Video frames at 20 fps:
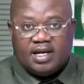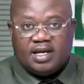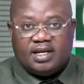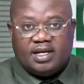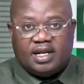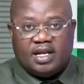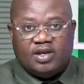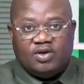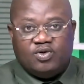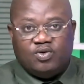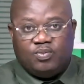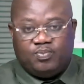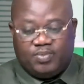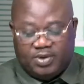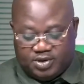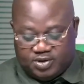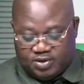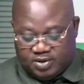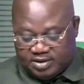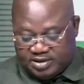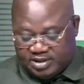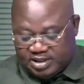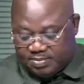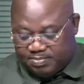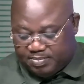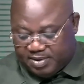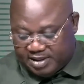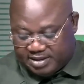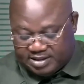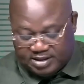the new patriotic
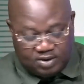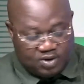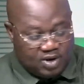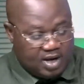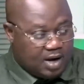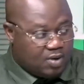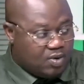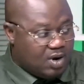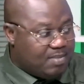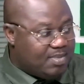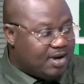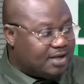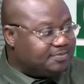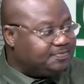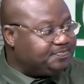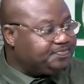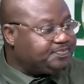party lawyer kwaba